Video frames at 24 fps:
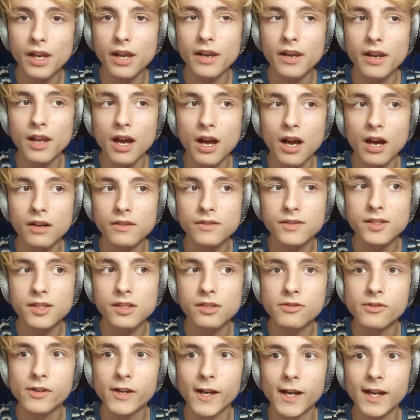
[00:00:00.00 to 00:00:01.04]
and I'll
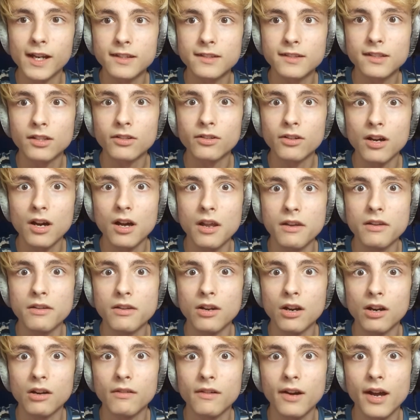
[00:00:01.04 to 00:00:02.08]
see you guys later on.
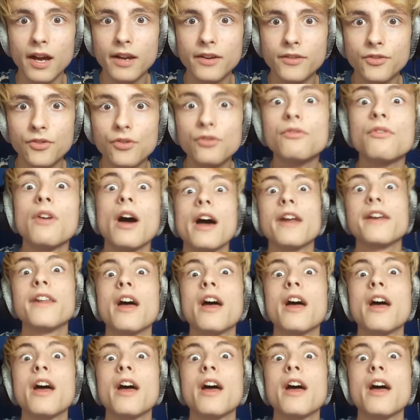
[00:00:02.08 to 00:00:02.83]
Alright, alright,